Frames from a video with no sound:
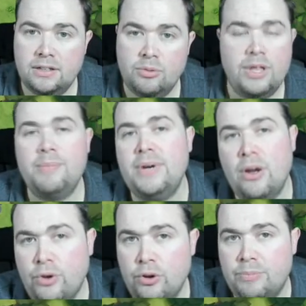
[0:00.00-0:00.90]
Well, that'd be
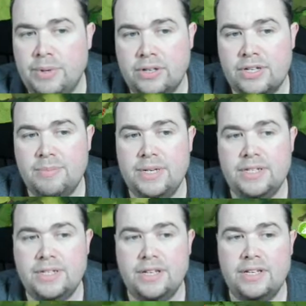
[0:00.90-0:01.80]
no good, because that
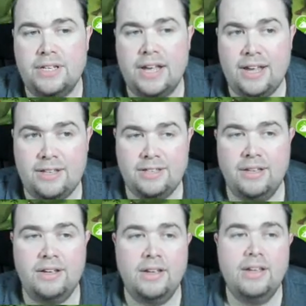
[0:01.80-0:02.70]
means that
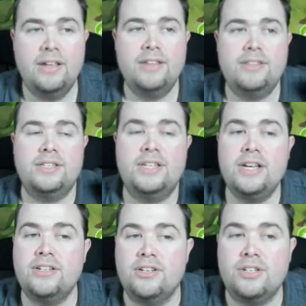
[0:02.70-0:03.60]
the
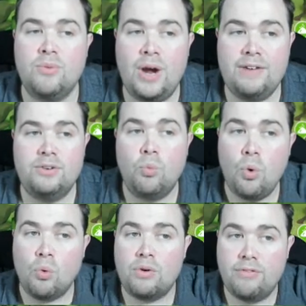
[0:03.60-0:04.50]
citizens will have to
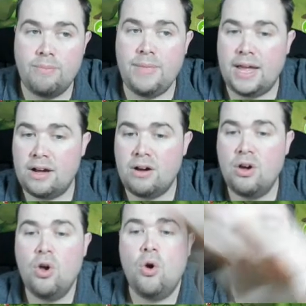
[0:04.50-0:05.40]
walk from there
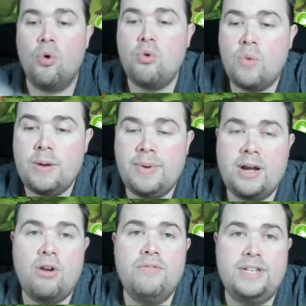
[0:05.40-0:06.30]
all the way
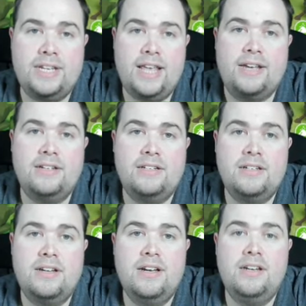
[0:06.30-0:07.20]
back over to there
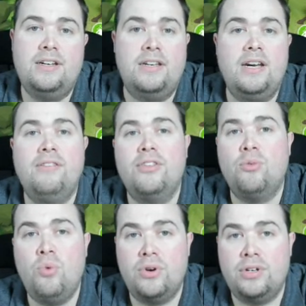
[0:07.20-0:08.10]
to deliver the
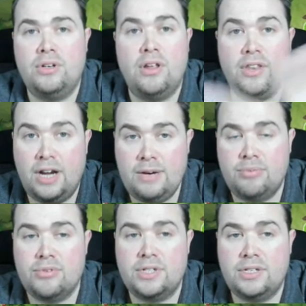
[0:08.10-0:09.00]
wood, like the
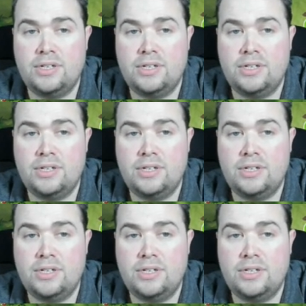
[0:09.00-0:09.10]
labourers.